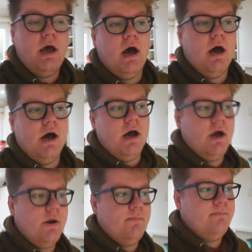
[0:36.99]

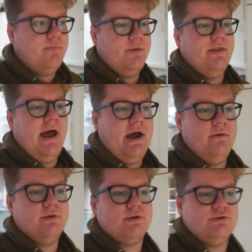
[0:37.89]
But now
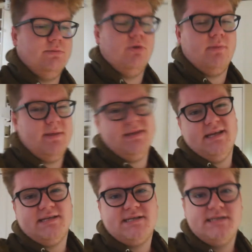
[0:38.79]
it's got to a point where the
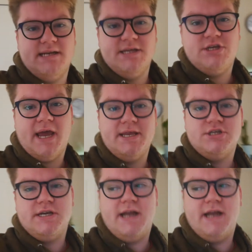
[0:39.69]
discs need changing,